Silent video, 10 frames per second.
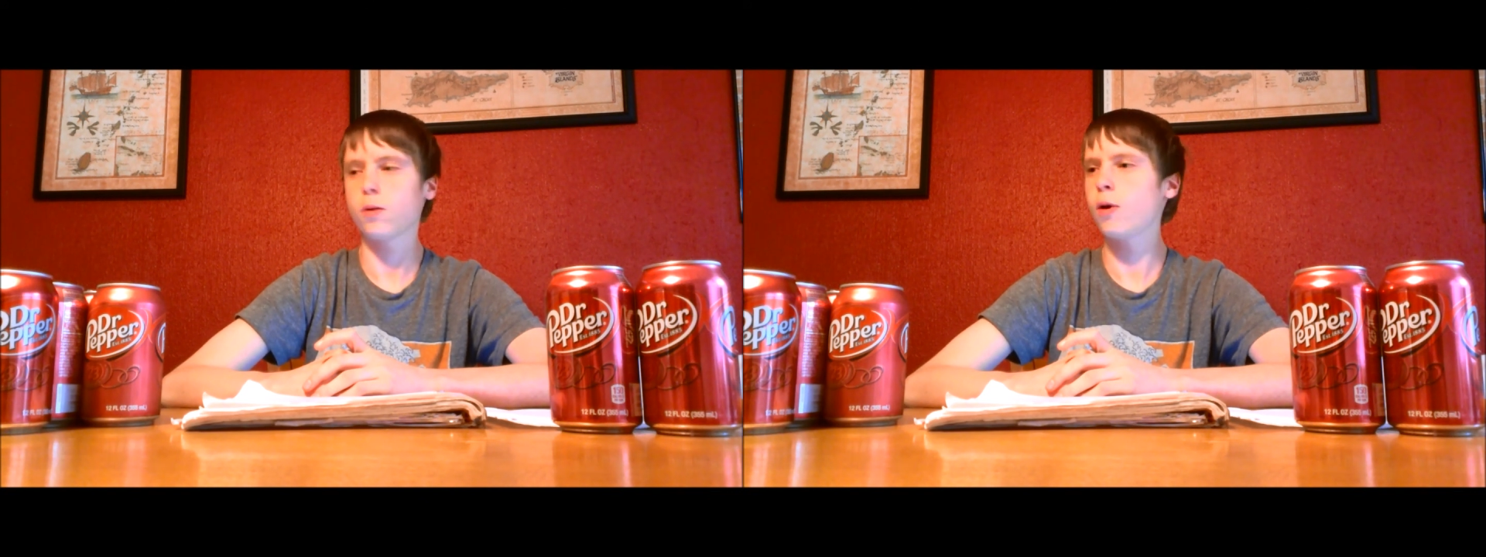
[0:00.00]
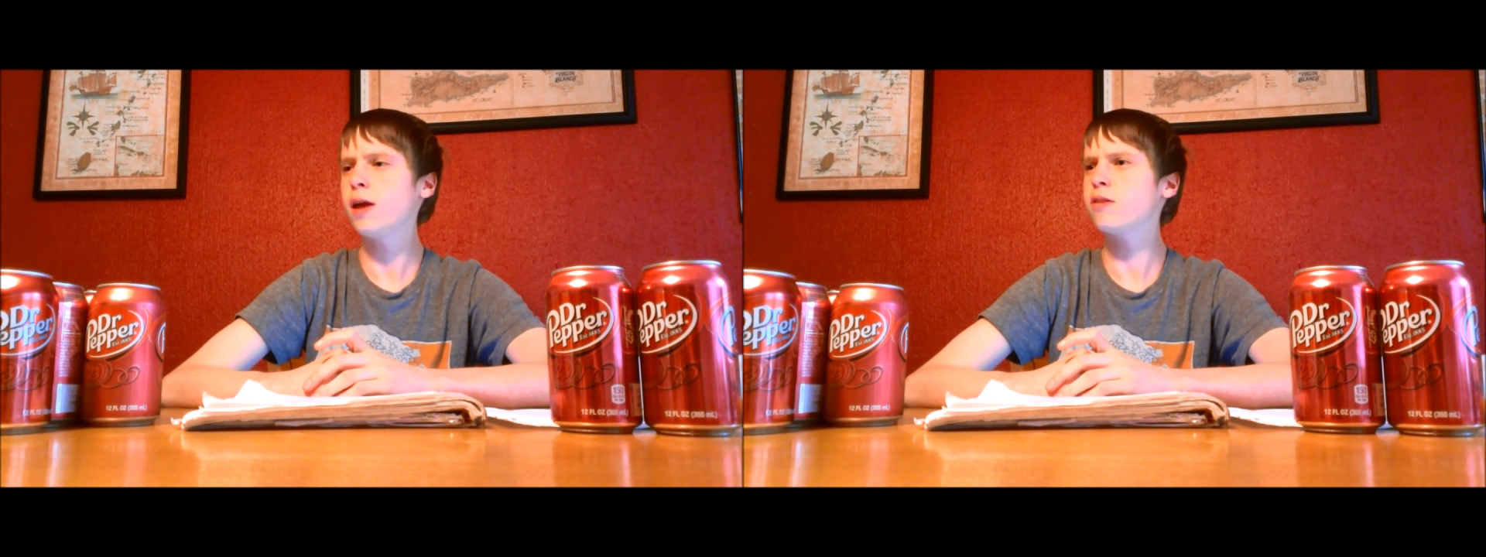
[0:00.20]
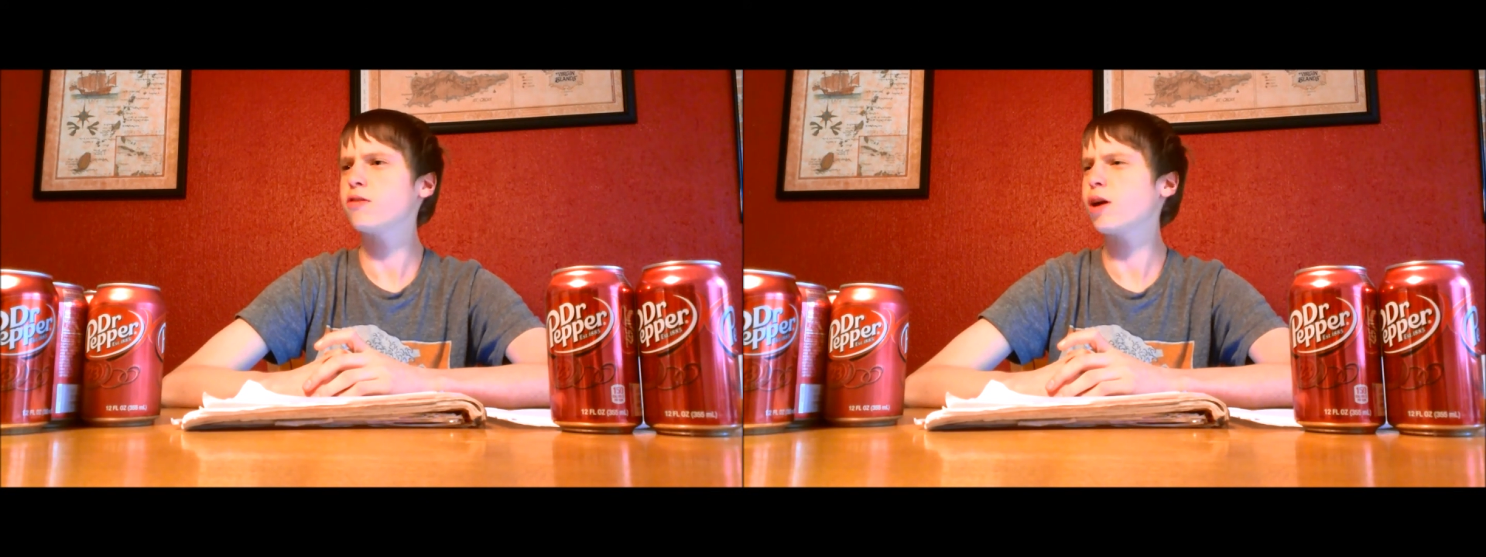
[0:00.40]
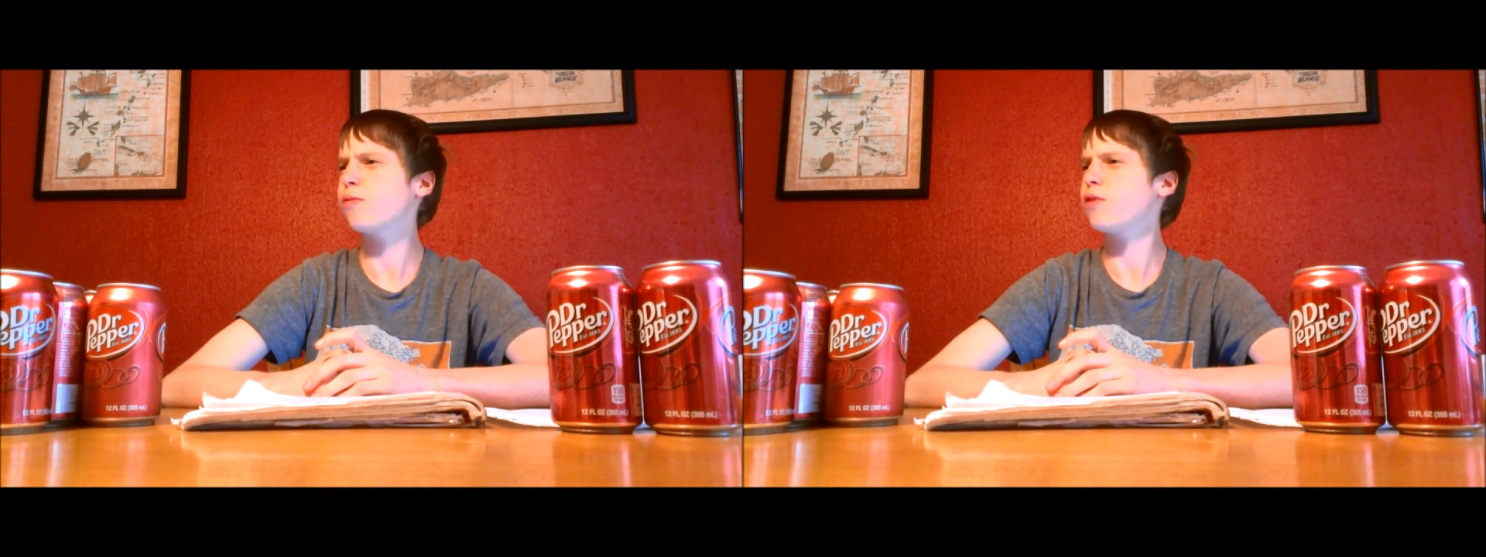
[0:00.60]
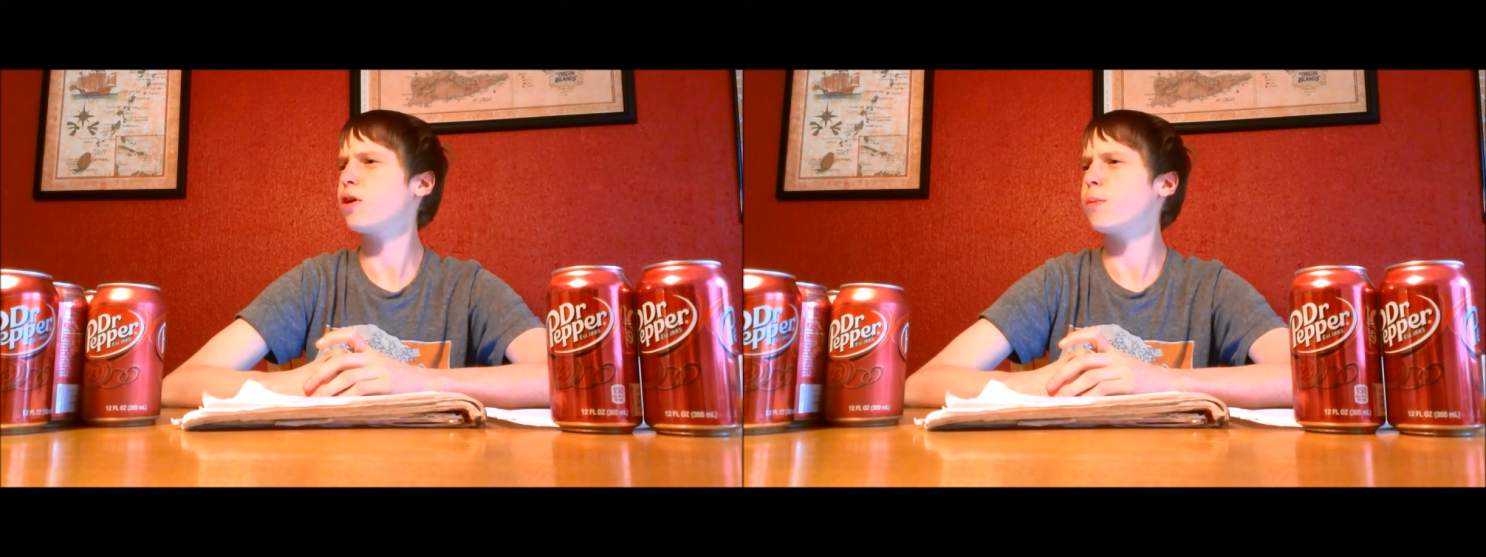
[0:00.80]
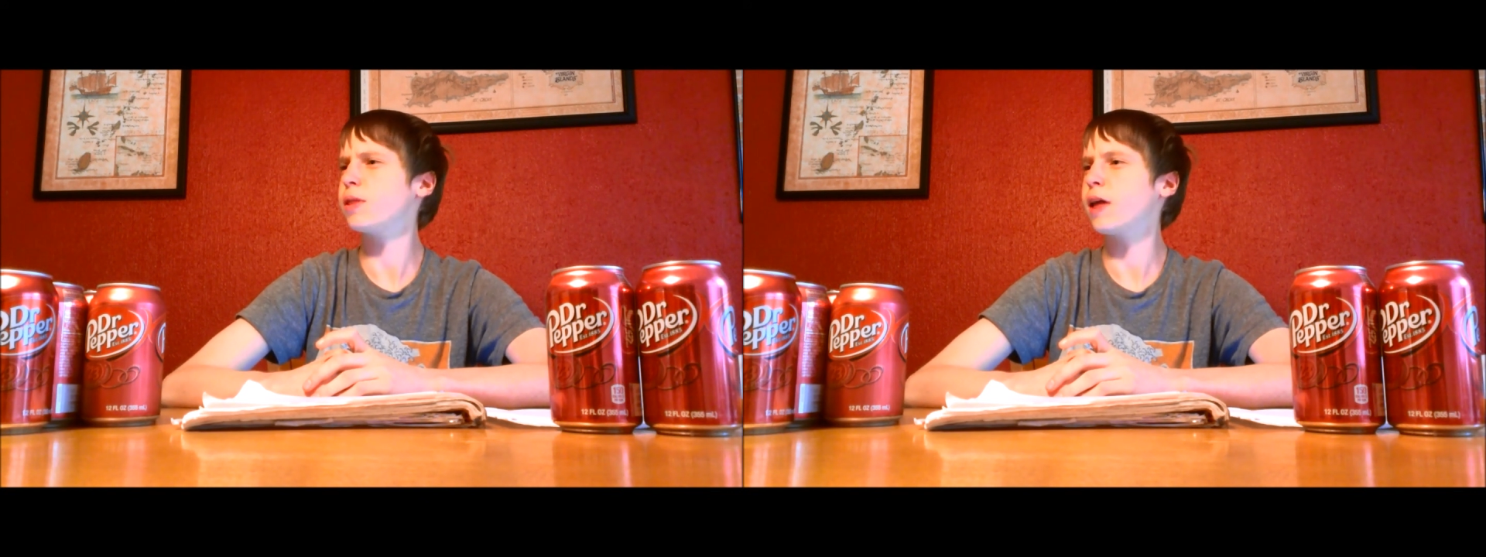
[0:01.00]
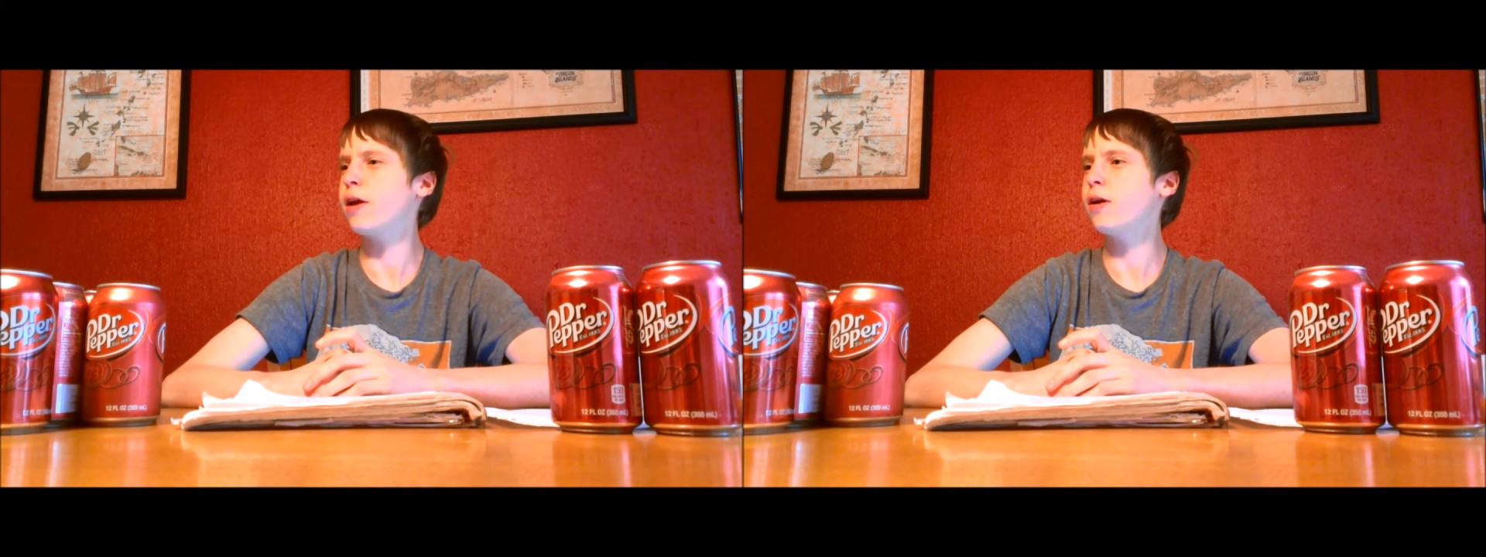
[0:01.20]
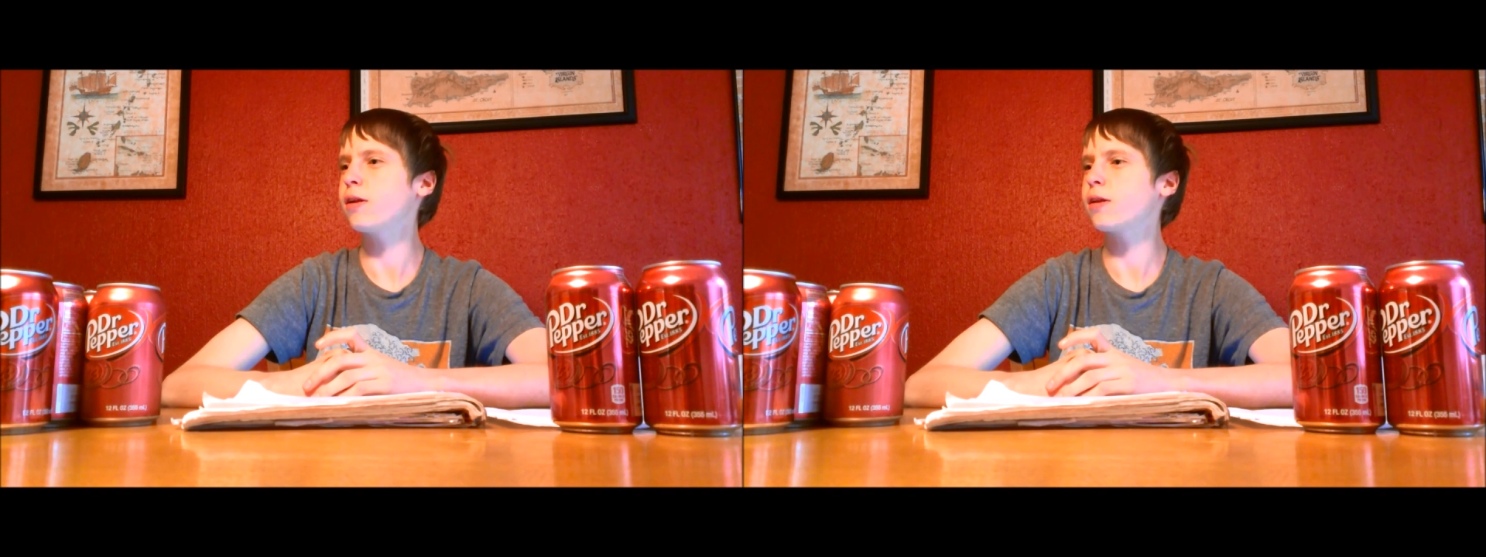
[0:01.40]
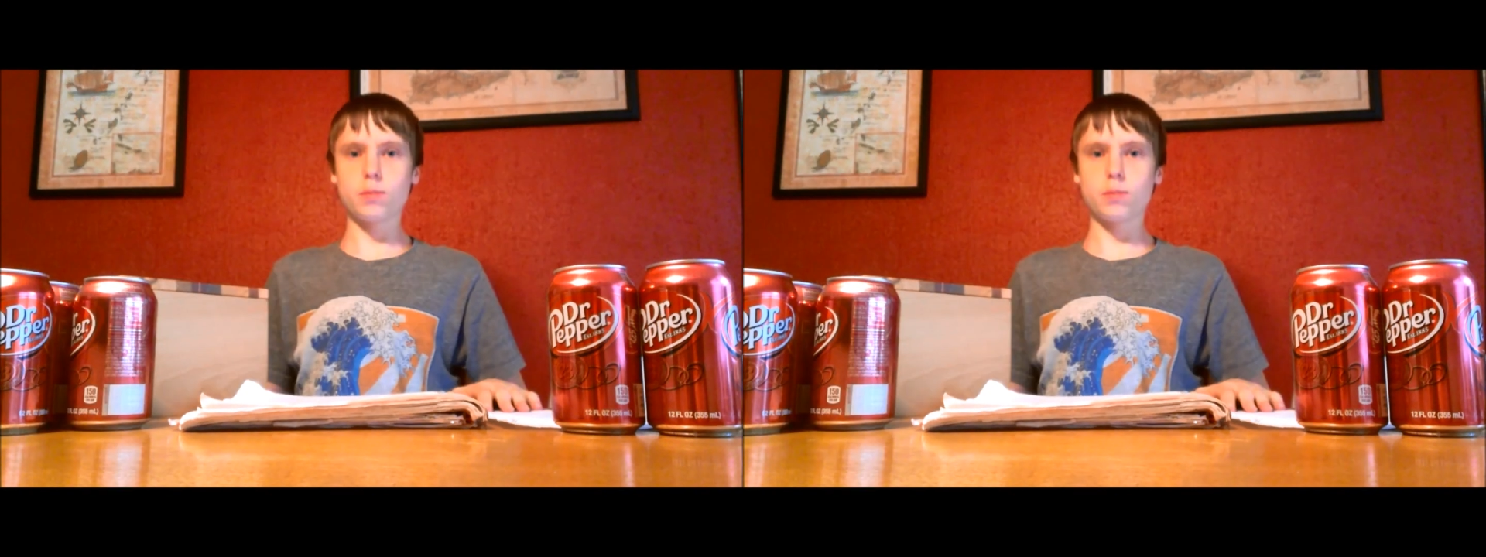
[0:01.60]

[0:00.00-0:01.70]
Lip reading: What? Time for the open letter?